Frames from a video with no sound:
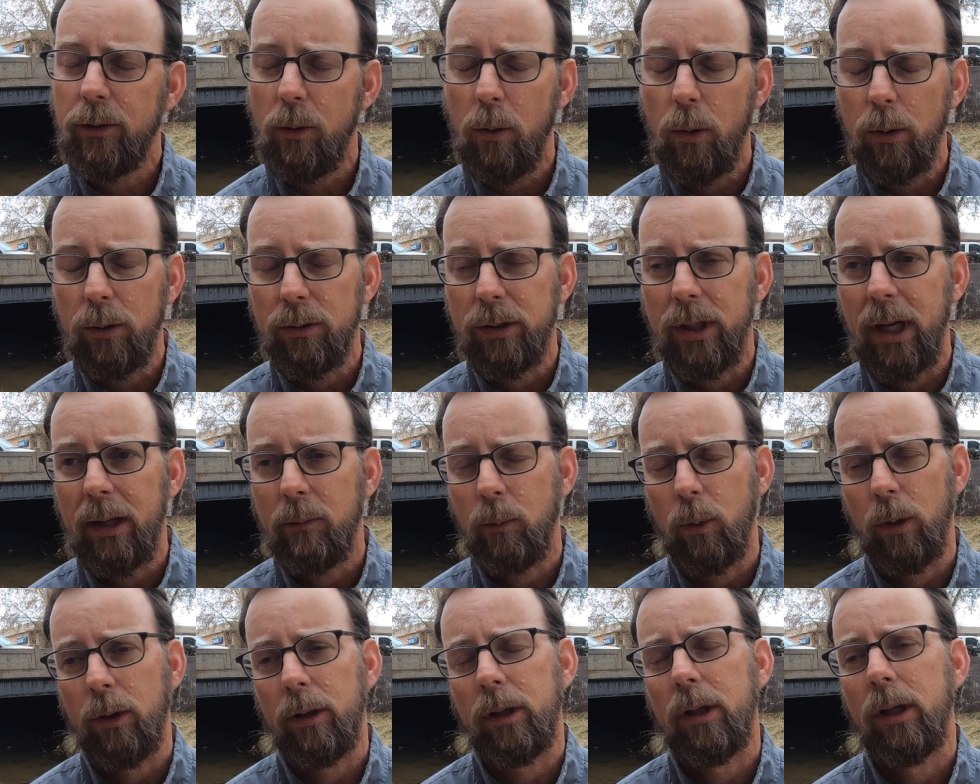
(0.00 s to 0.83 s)
a whole
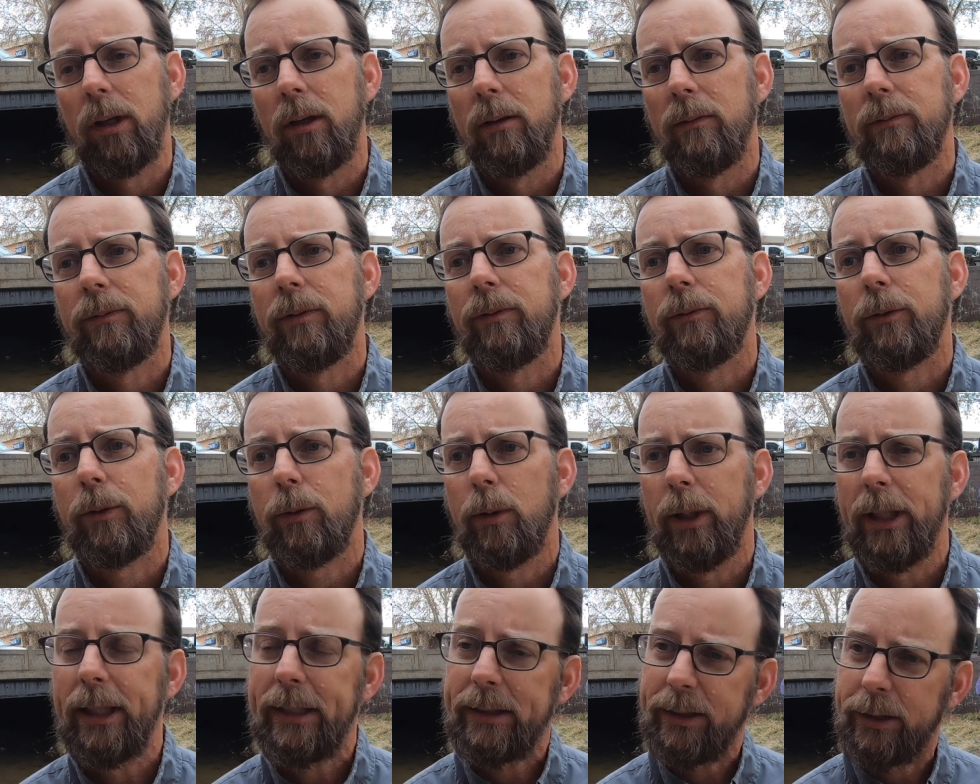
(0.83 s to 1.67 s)
network of
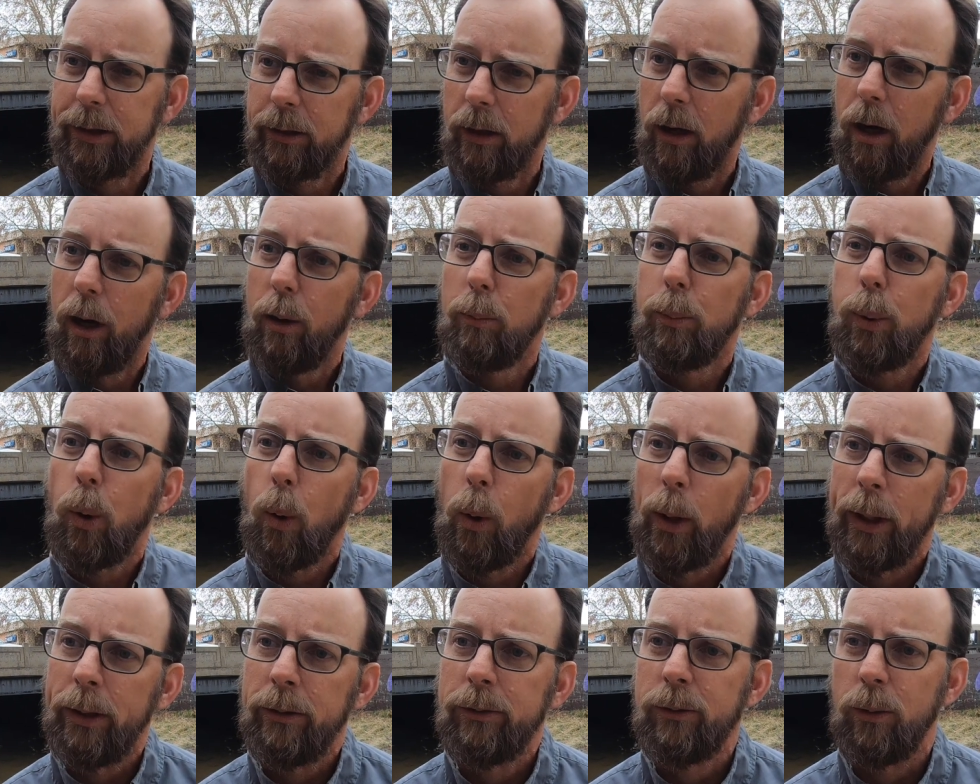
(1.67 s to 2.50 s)
creeks that all
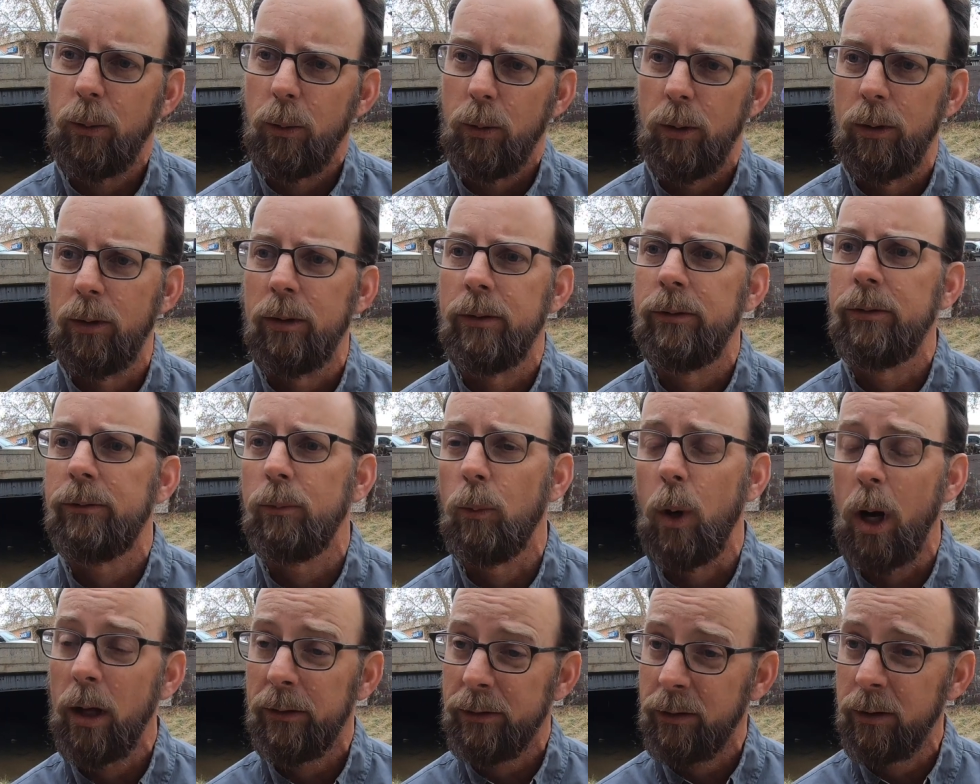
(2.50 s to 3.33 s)
point towards
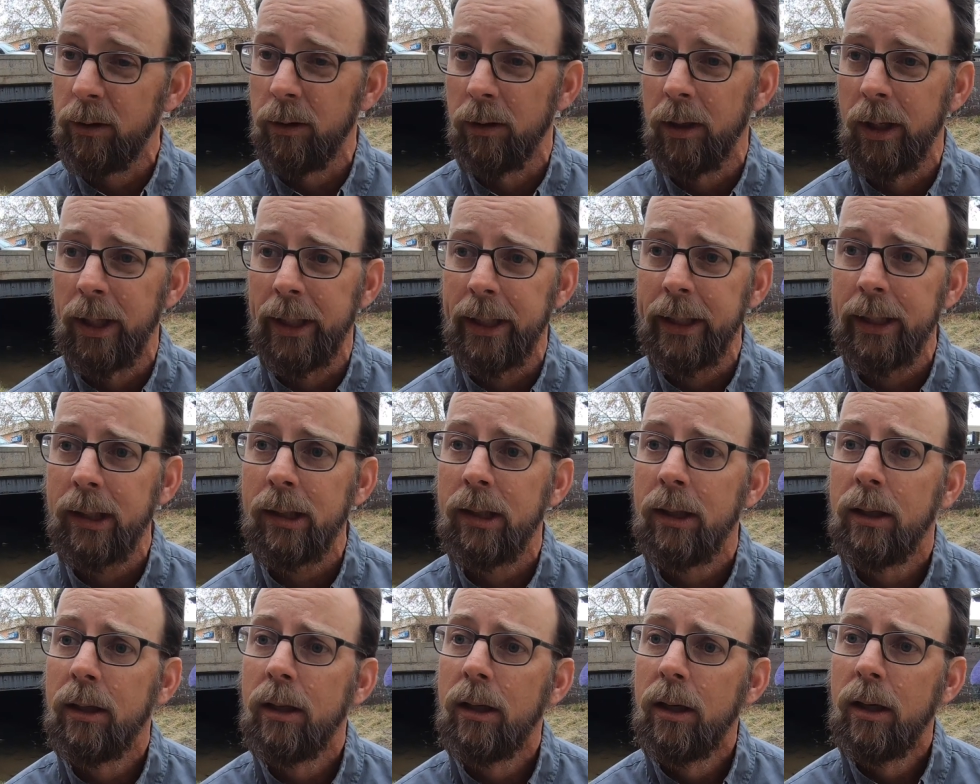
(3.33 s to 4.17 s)
Watson Lake.
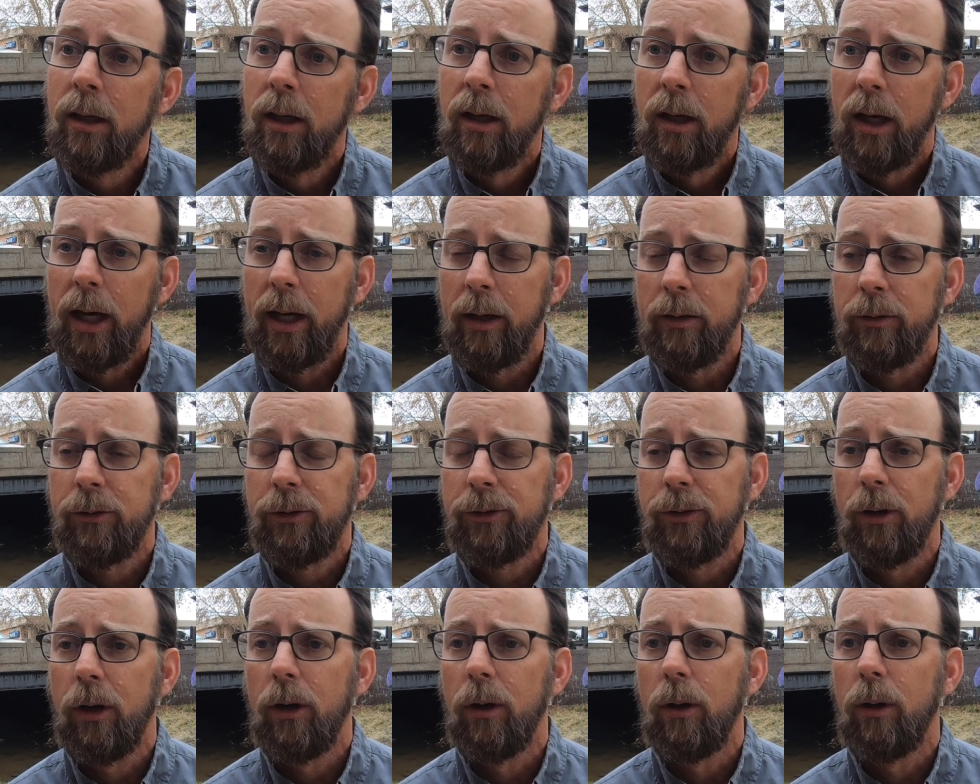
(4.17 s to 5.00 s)
And
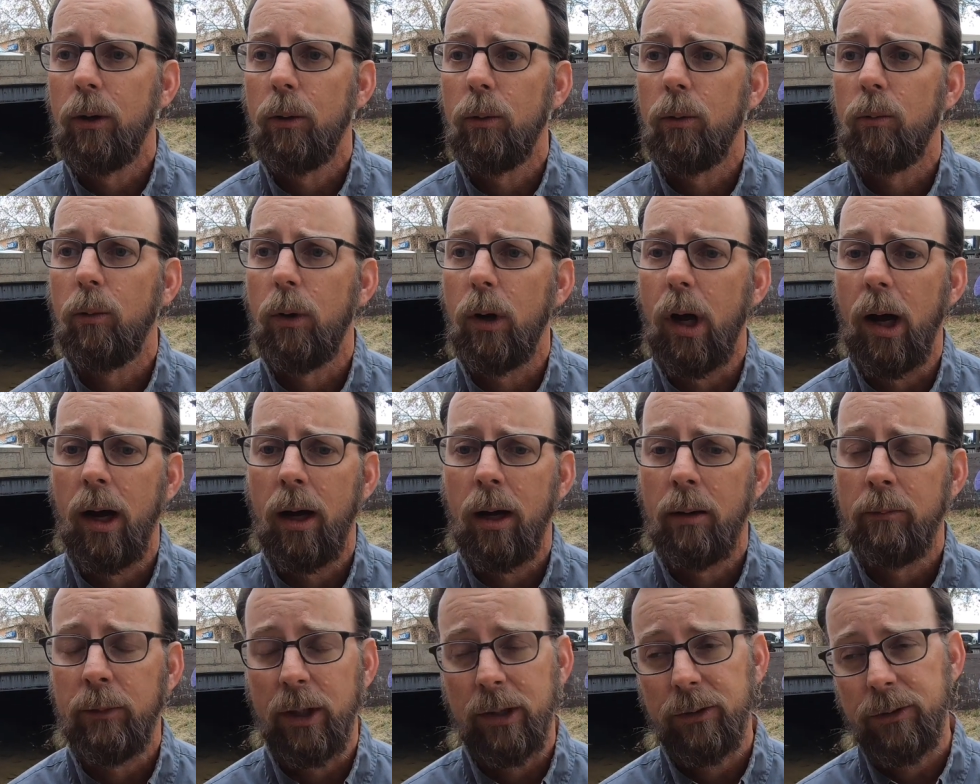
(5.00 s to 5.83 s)
so
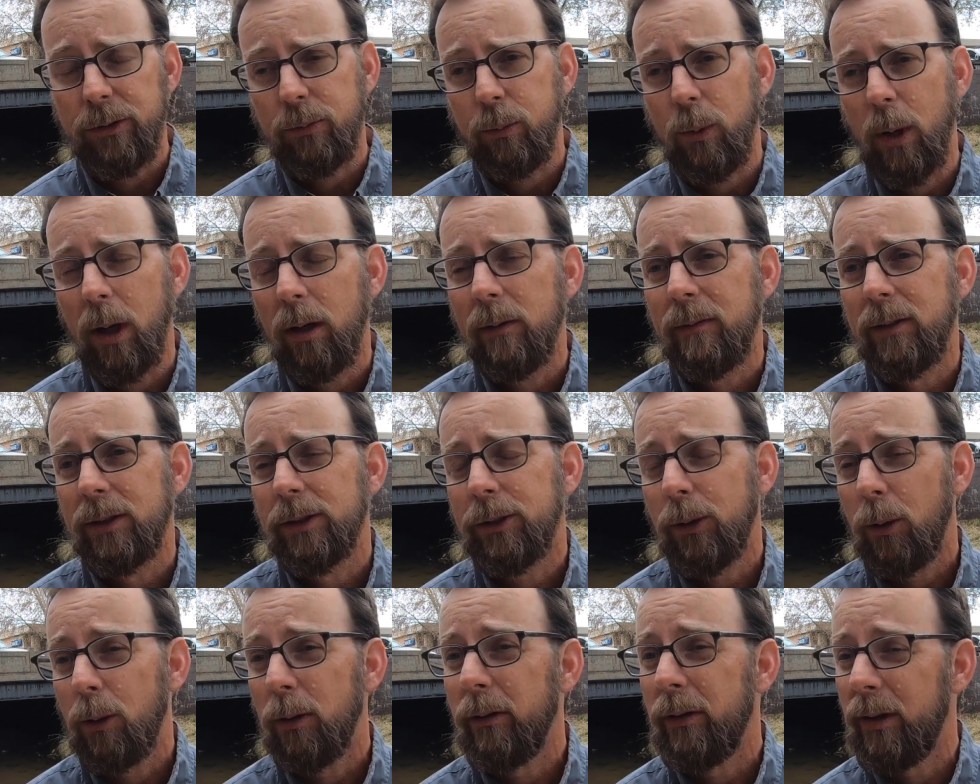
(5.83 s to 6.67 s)
there's 12 in
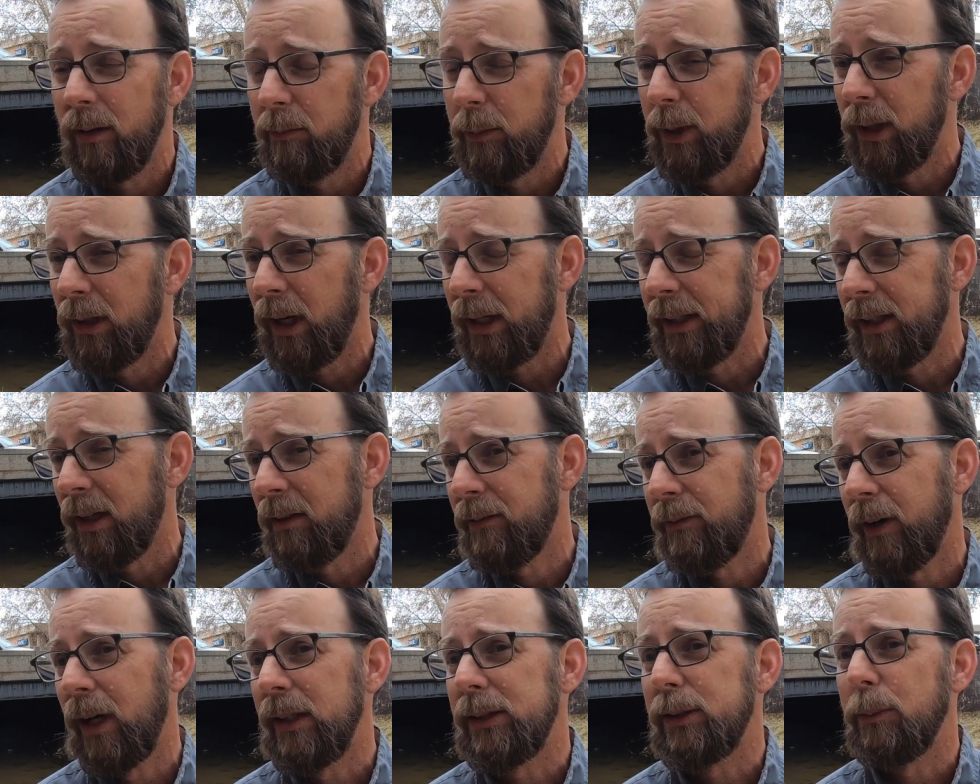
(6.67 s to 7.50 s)
total that have been
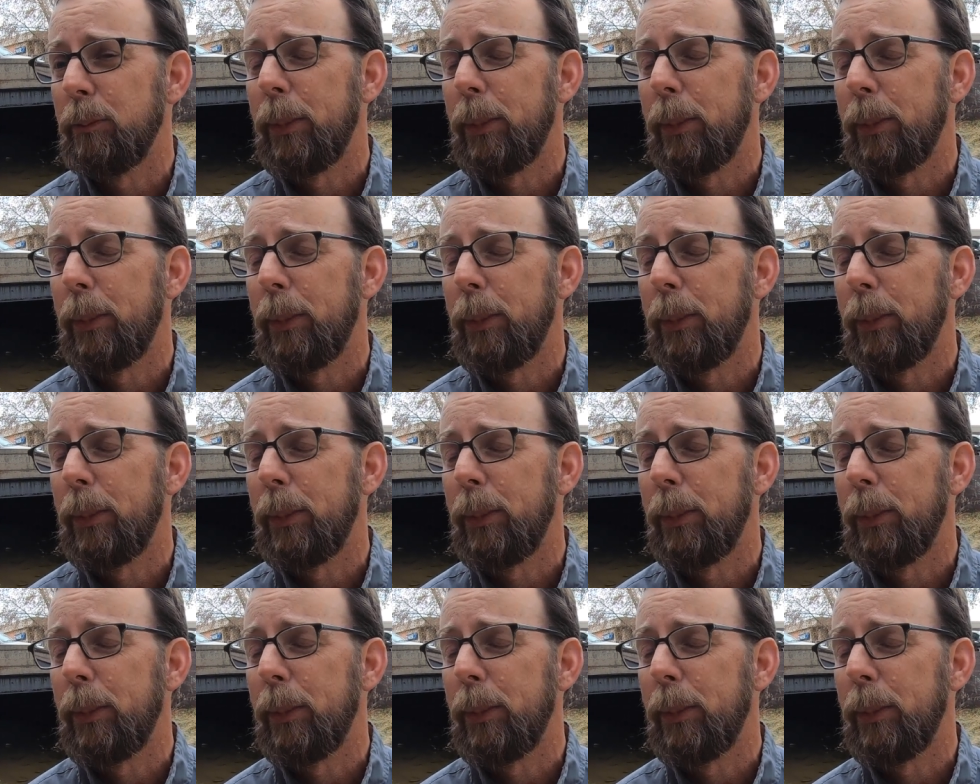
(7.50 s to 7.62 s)
identified as